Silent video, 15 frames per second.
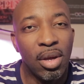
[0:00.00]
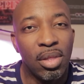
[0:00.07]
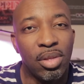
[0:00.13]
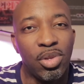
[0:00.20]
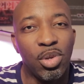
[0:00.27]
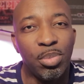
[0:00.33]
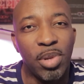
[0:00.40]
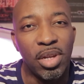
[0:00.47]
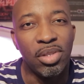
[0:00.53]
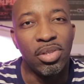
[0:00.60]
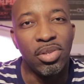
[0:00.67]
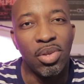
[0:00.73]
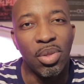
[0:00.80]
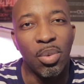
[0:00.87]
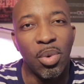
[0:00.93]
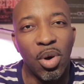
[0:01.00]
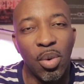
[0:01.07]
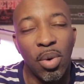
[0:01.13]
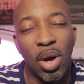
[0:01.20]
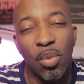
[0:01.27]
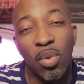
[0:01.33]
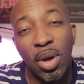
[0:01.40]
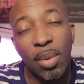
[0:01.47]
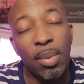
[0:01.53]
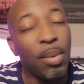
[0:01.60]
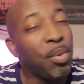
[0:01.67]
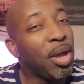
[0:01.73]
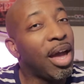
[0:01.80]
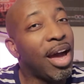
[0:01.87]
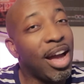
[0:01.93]
The two places on the World Wide Web where
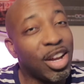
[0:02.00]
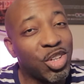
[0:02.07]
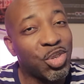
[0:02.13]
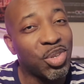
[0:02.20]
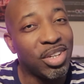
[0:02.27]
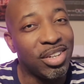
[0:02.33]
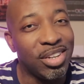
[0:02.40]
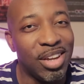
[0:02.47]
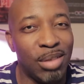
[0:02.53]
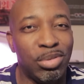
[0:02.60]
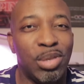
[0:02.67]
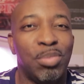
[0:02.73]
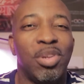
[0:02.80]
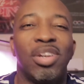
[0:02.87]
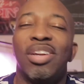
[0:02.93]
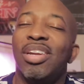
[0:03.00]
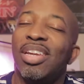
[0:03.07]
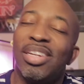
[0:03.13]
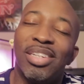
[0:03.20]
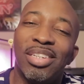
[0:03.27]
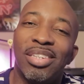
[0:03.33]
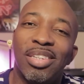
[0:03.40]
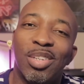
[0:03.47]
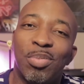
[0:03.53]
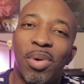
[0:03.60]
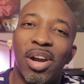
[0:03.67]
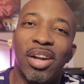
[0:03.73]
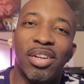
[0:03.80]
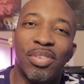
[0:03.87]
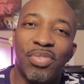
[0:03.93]
we actually adopt similar connections
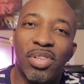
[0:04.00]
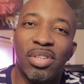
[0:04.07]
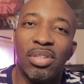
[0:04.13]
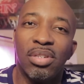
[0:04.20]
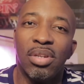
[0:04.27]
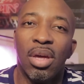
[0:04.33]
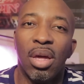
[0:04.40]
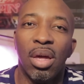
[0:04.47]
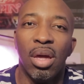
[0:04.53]
despite our differences.